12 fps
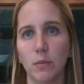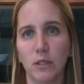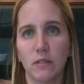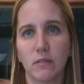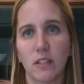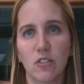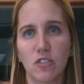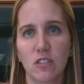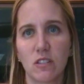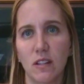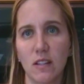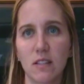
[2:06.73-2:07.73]
but it's
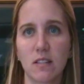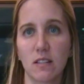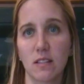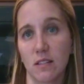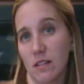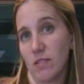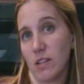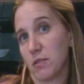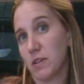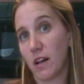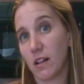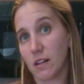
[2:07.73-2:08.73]
just nice to save that
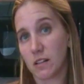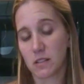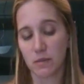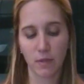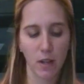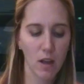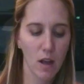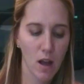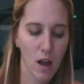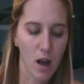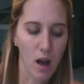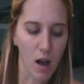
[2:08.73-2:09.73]

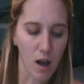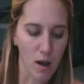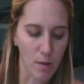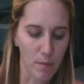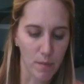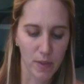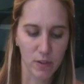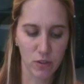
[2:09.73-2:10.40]
$3.